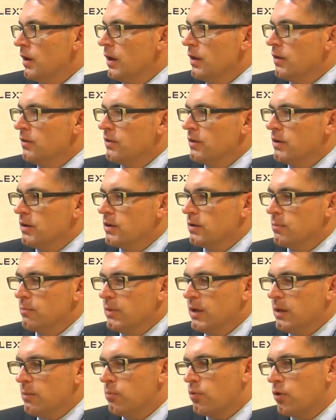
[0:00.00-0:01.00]
And the
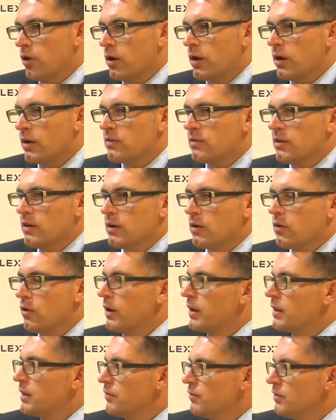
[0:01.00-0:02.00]
main products are
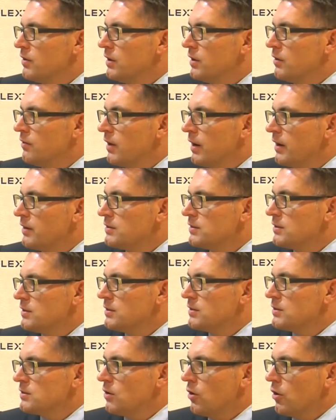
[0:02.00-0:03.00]
connectivity
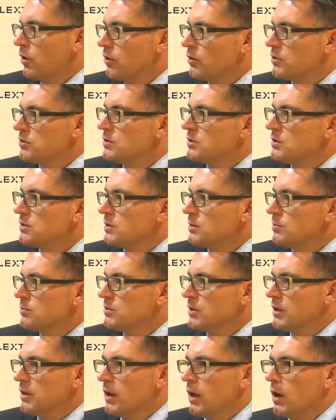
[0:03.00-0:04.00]
devices, audio
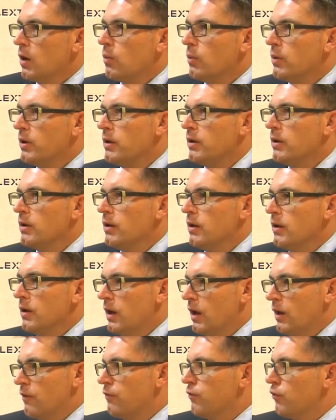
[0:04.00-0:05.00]
systems, and now we
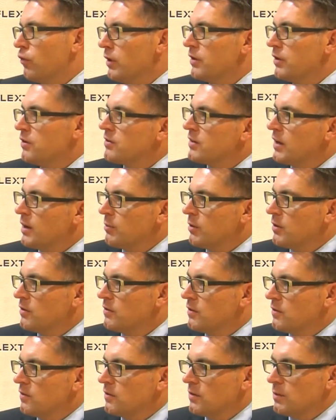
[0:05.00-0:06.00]
have full entertainment
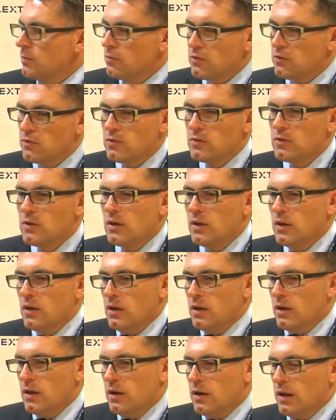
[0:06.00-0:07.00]
systems
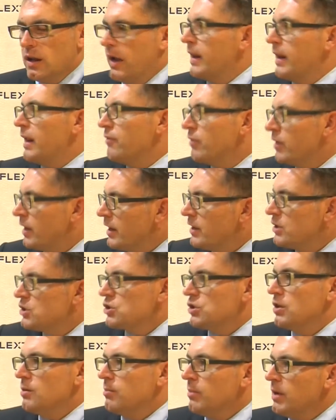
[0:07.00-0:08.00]
like
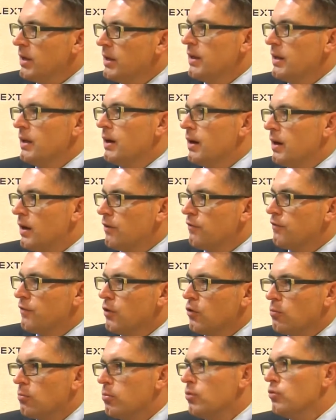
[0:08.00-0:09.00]
navigation, media,
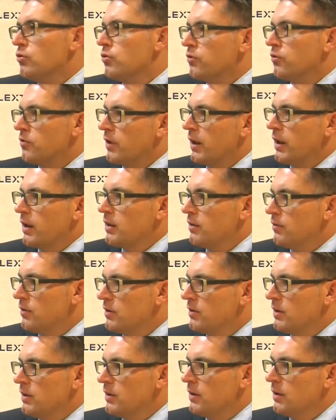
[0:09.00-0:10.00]
phone, Bluetooth
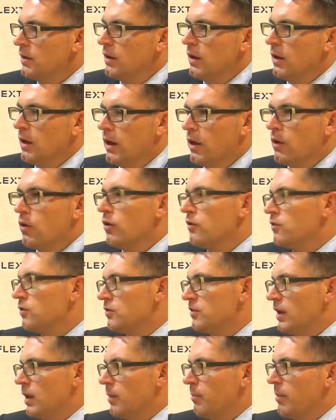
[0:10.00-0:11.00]
connectivity, and
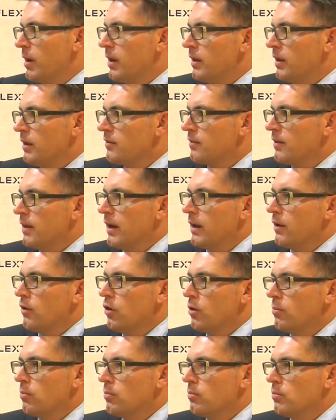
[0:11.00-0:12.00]
also telematics like
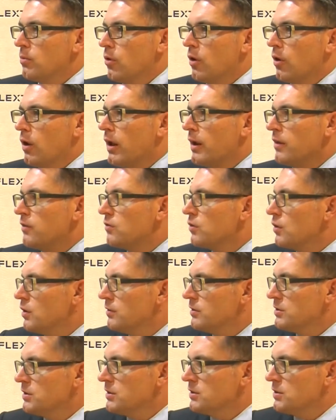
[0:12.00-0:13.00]
online
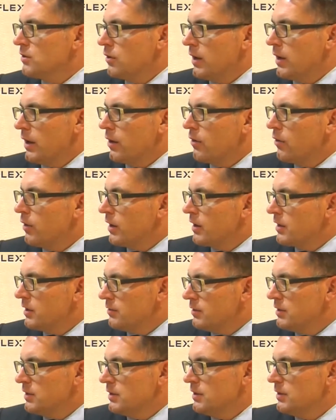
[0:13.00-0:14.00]
services, online
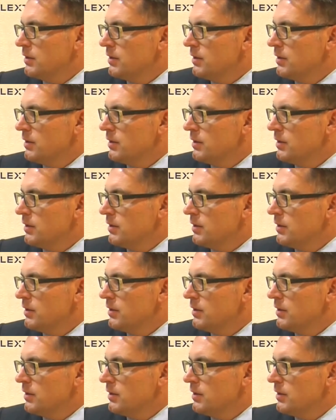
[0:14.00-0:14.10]
connectivity.